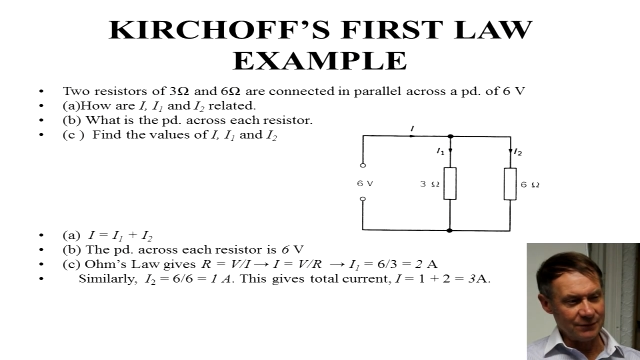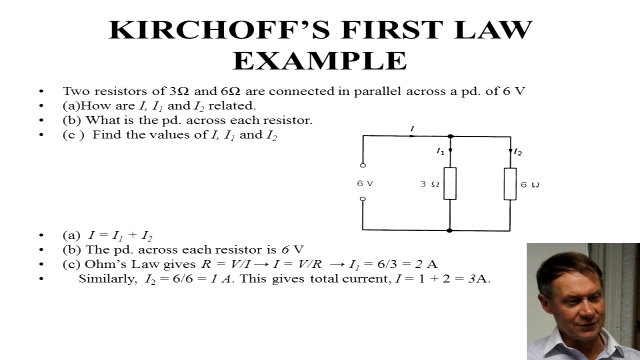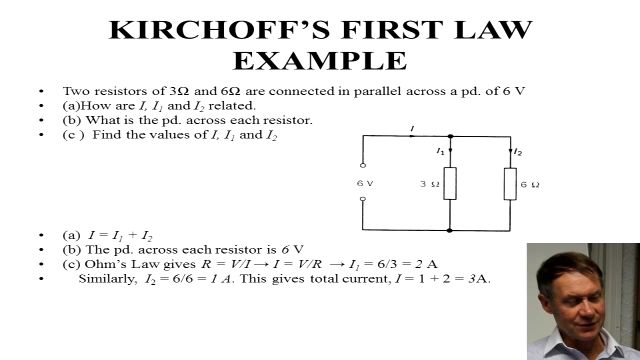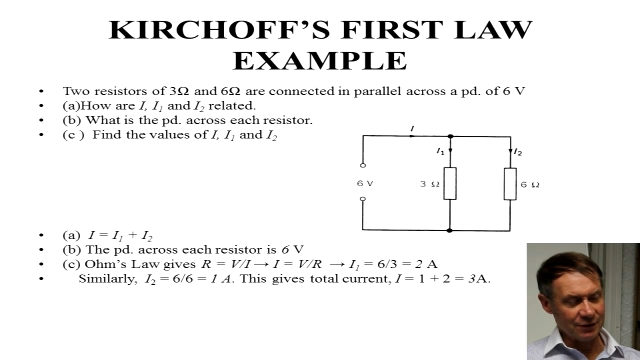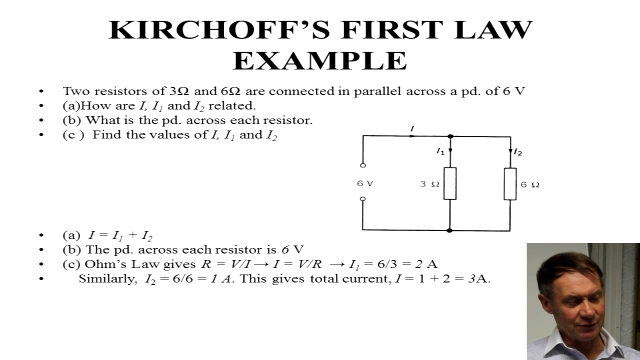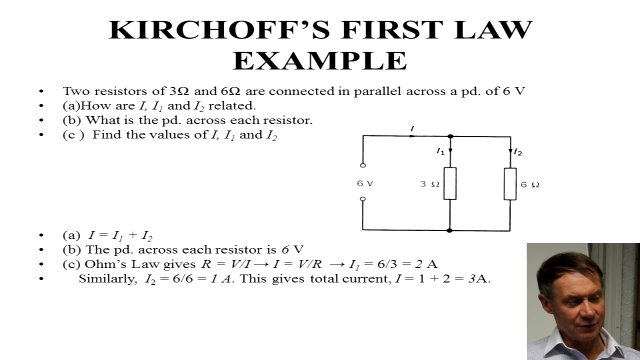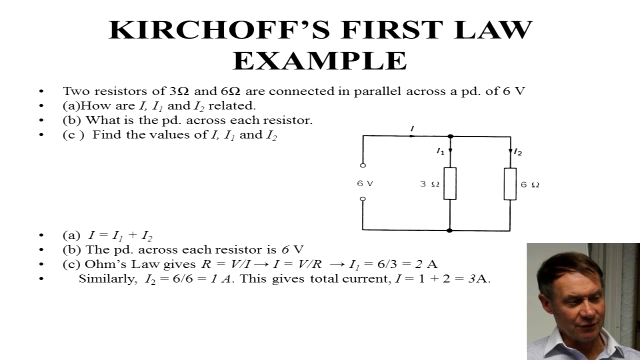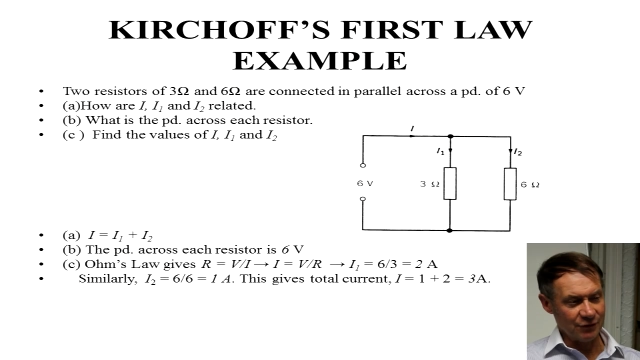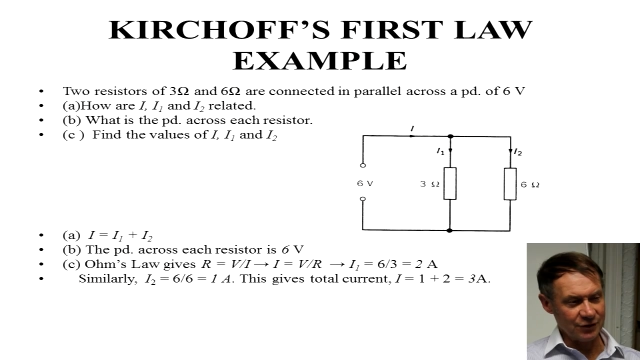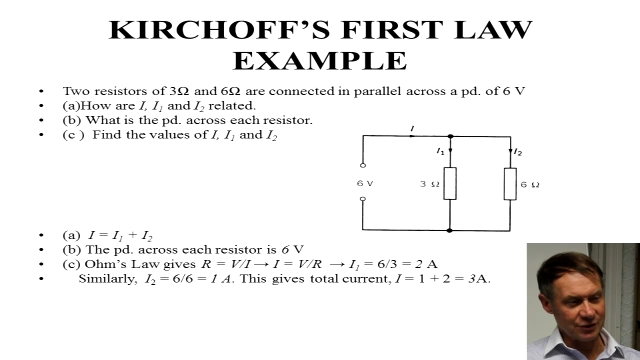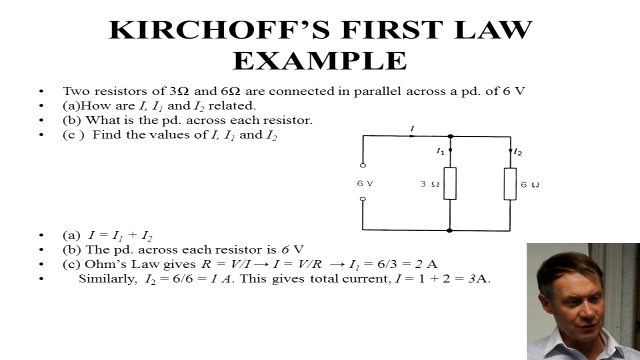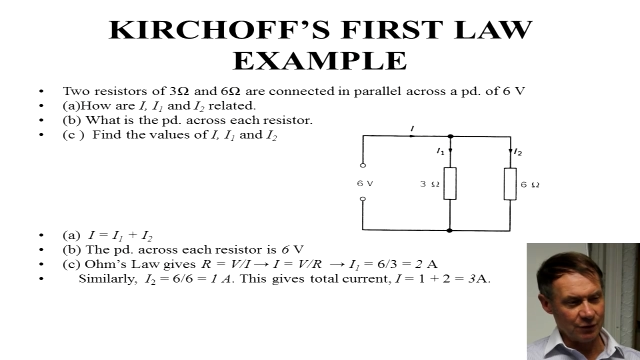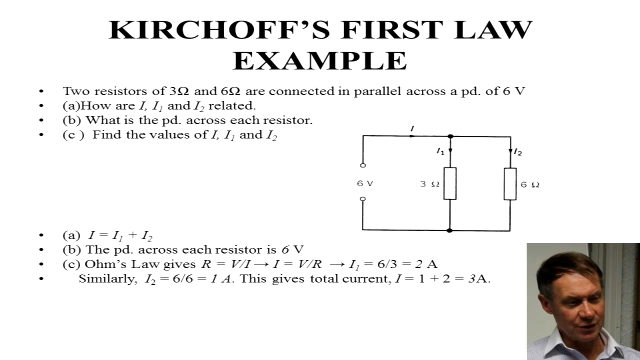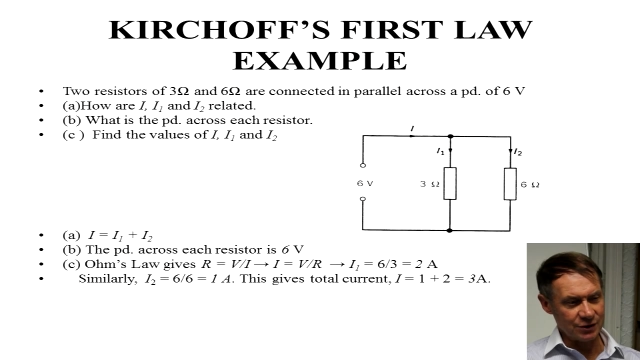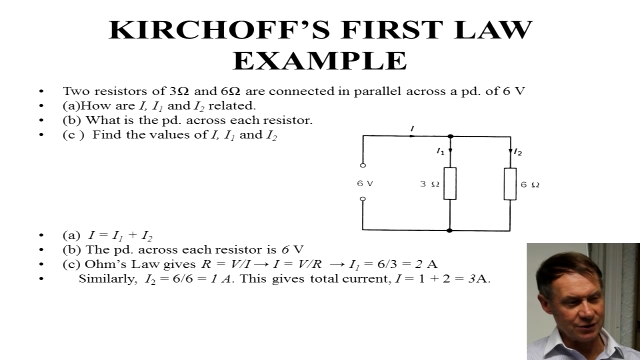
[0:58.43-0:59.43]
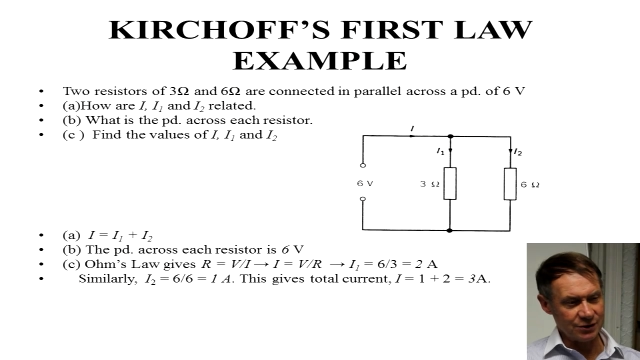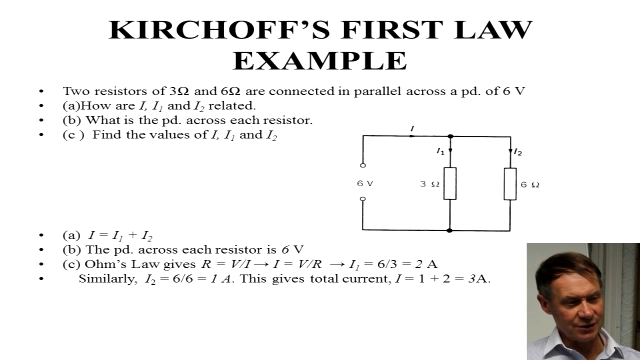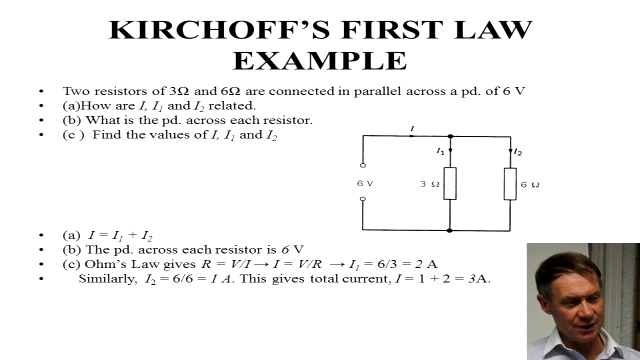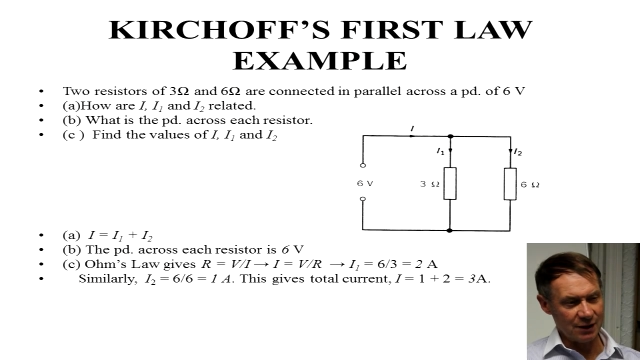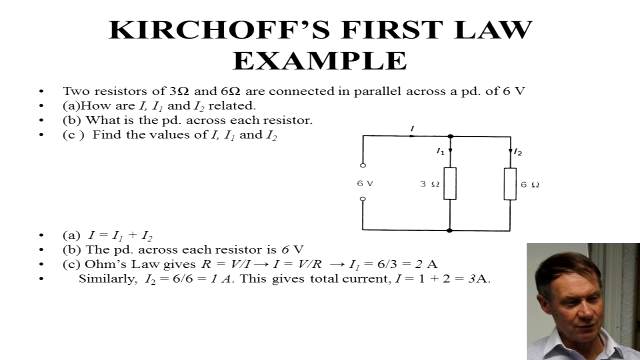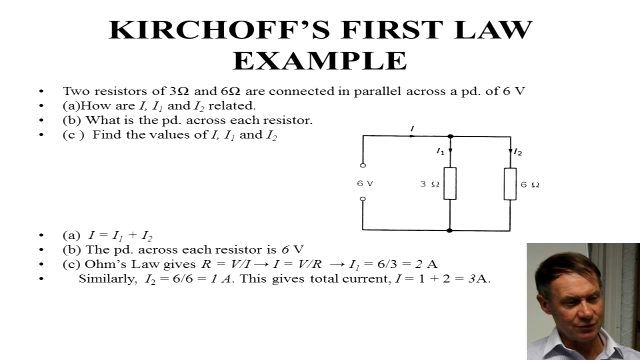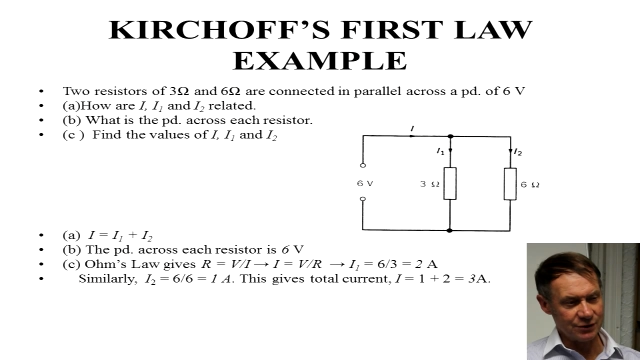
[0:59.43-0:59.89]
So the first question
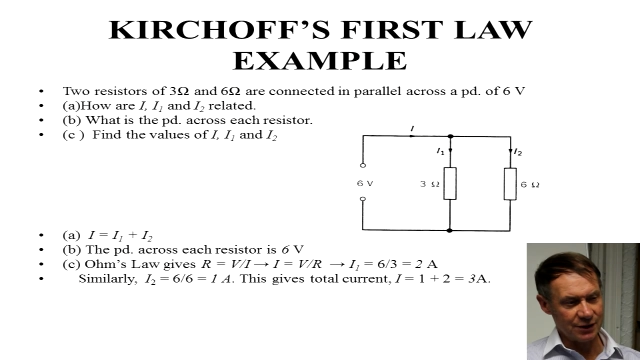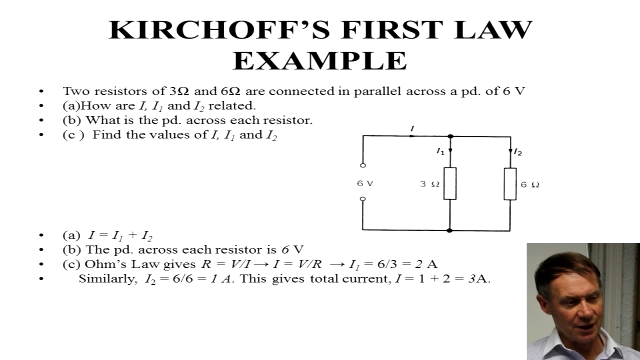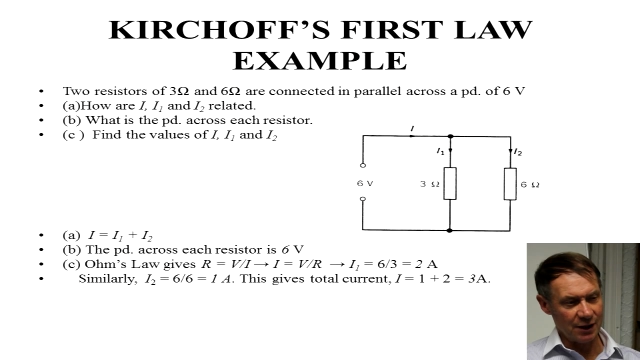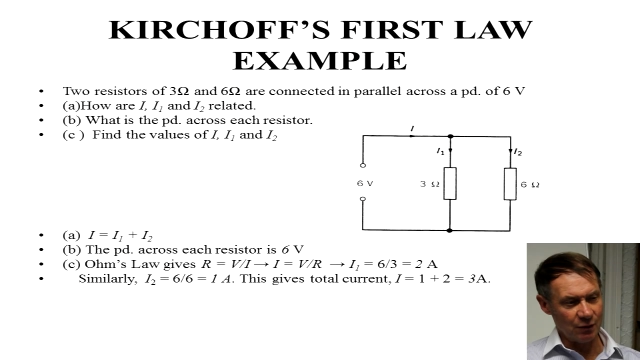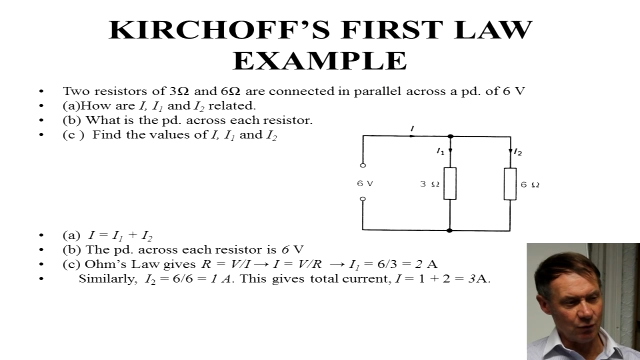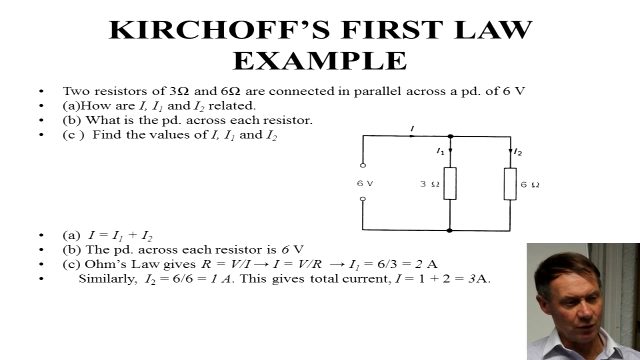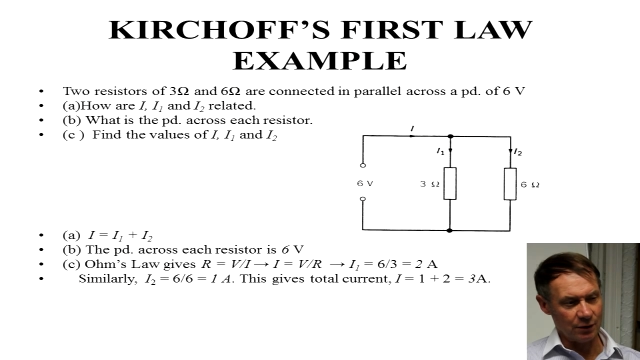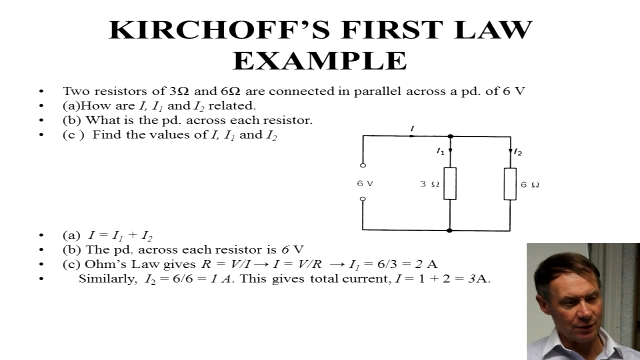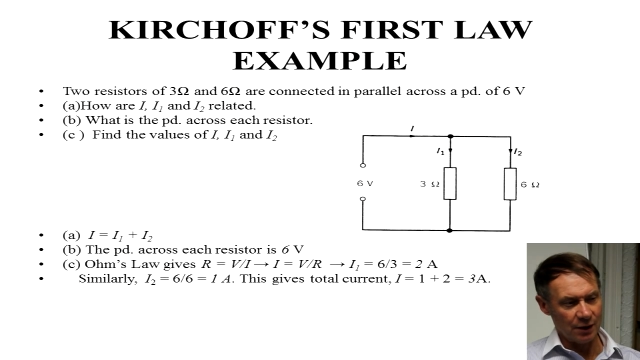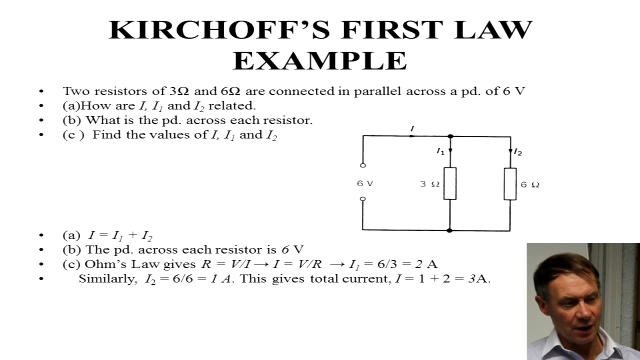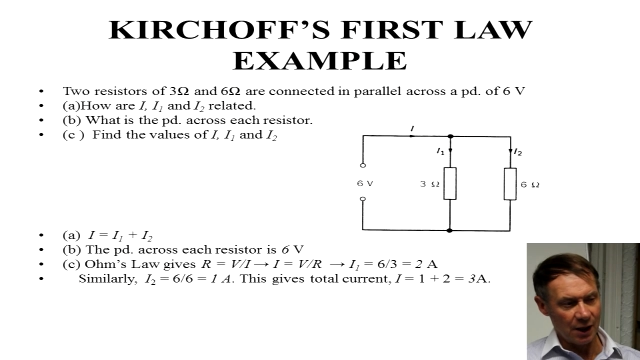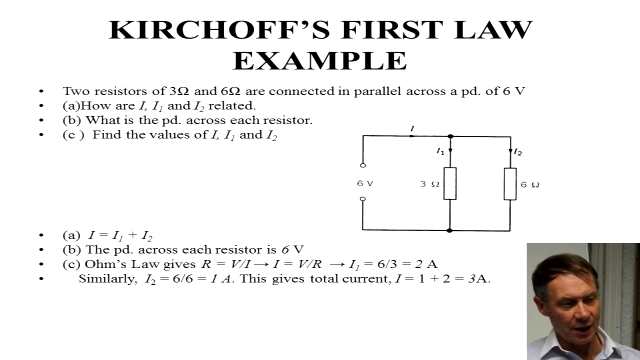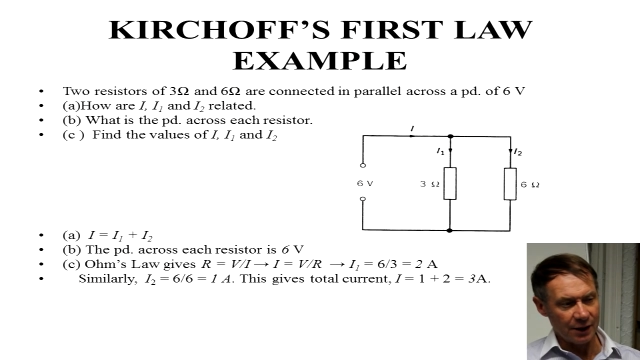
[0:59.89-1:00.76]
is, how is I1